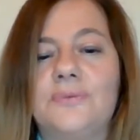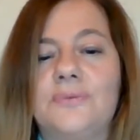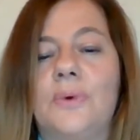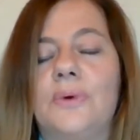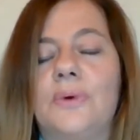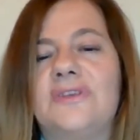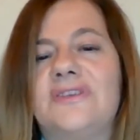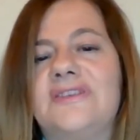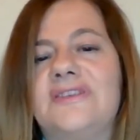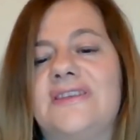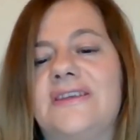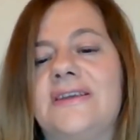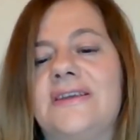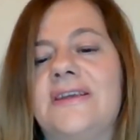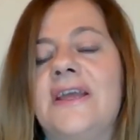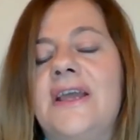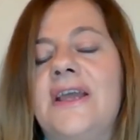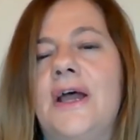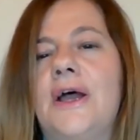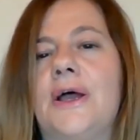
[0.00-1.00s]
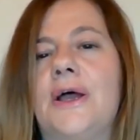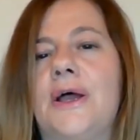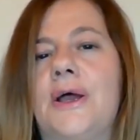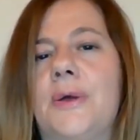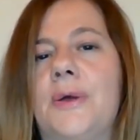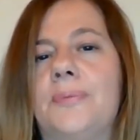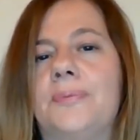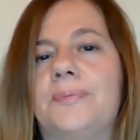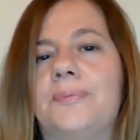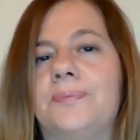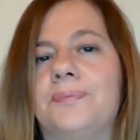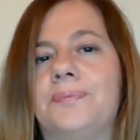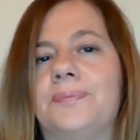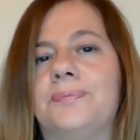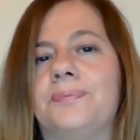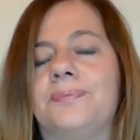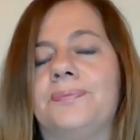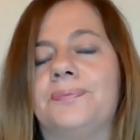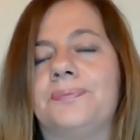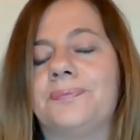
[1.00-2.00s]
was
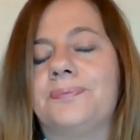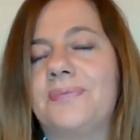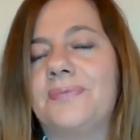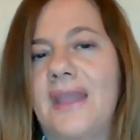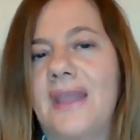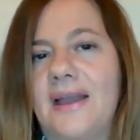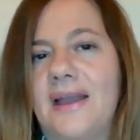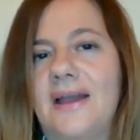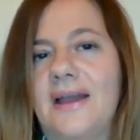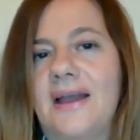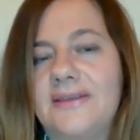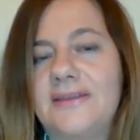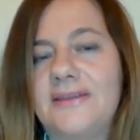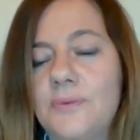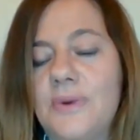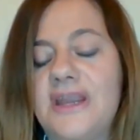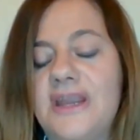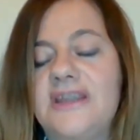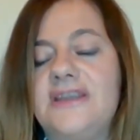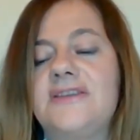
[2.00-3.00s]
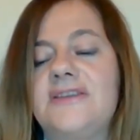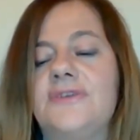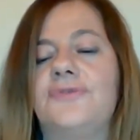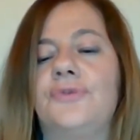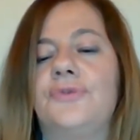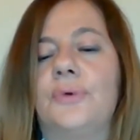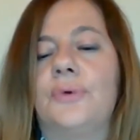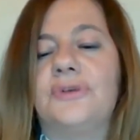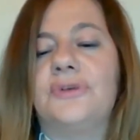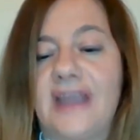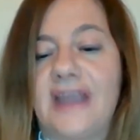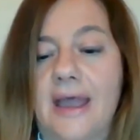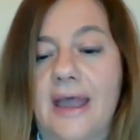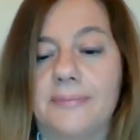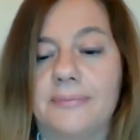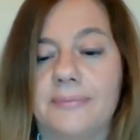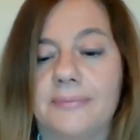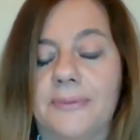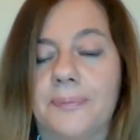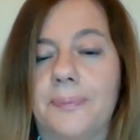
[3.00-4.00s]
adequate for
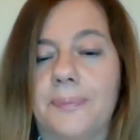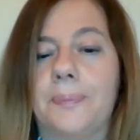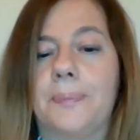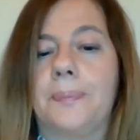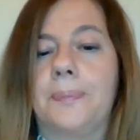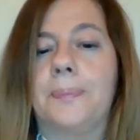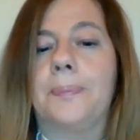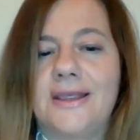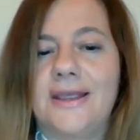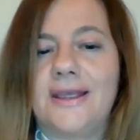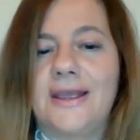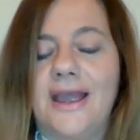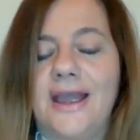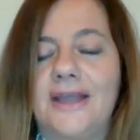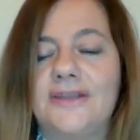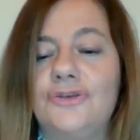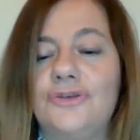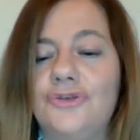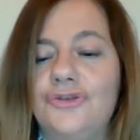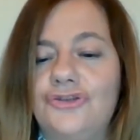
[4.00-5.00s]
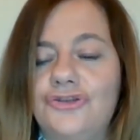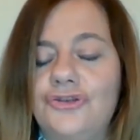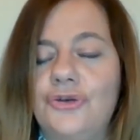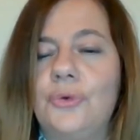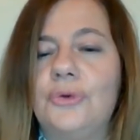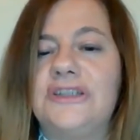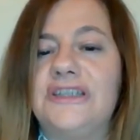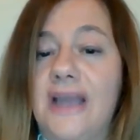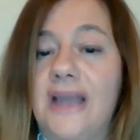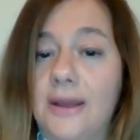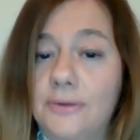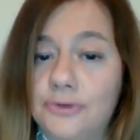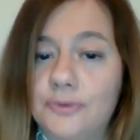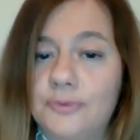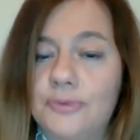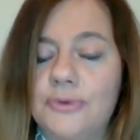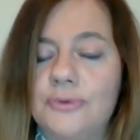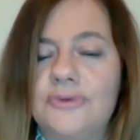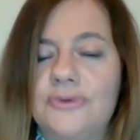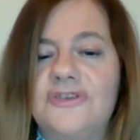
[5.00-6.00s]
them, and to show the
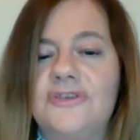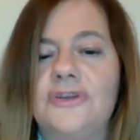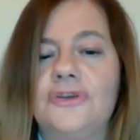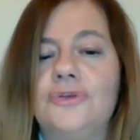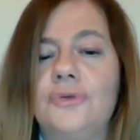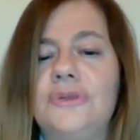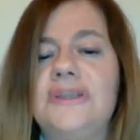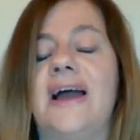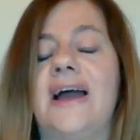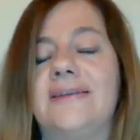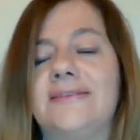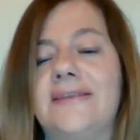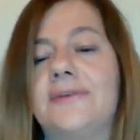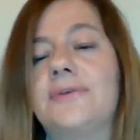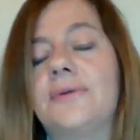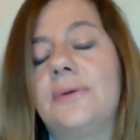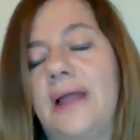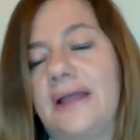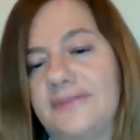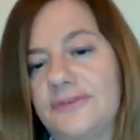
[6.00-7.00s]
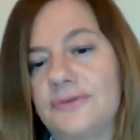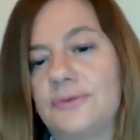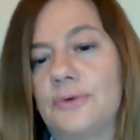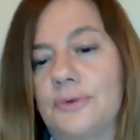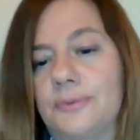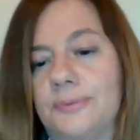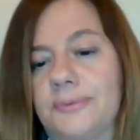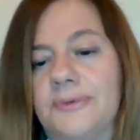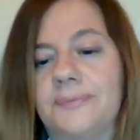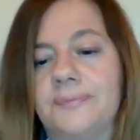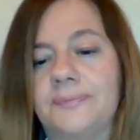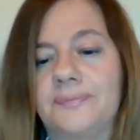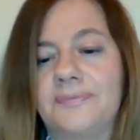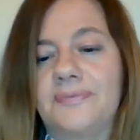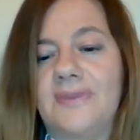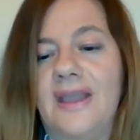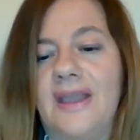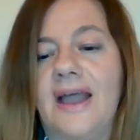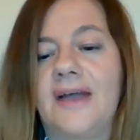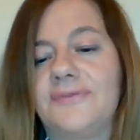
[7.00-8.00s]
outputs to the other classroom
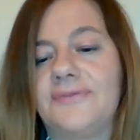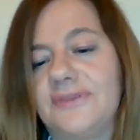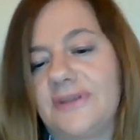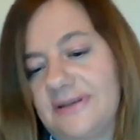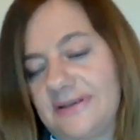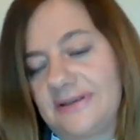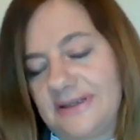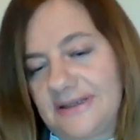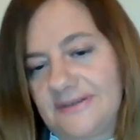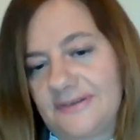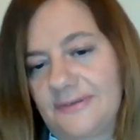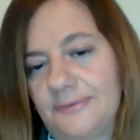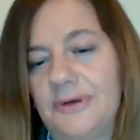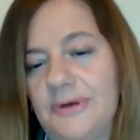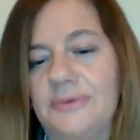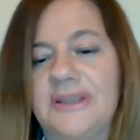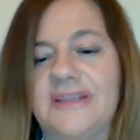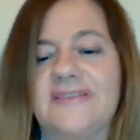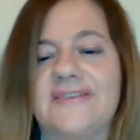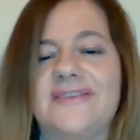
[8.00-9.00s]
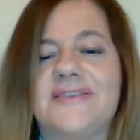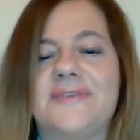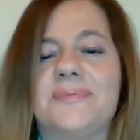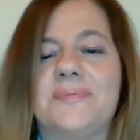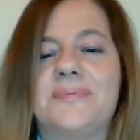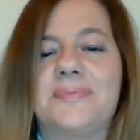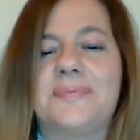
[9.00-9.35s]
after the experience.